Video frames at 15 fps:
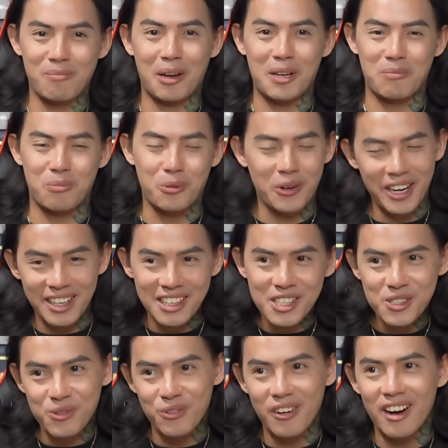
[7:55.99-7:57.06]
my brain is
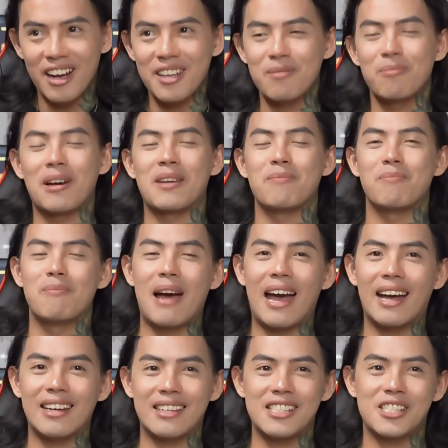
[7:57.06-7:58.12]
fried, my
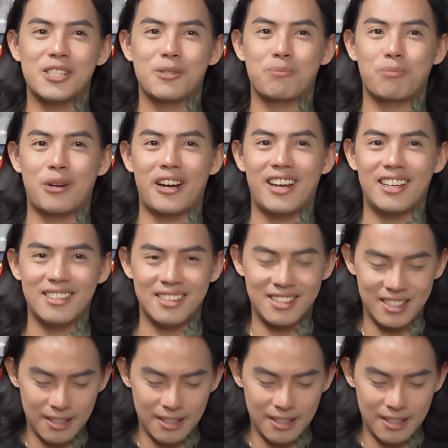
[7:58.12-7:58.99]
back is sprained.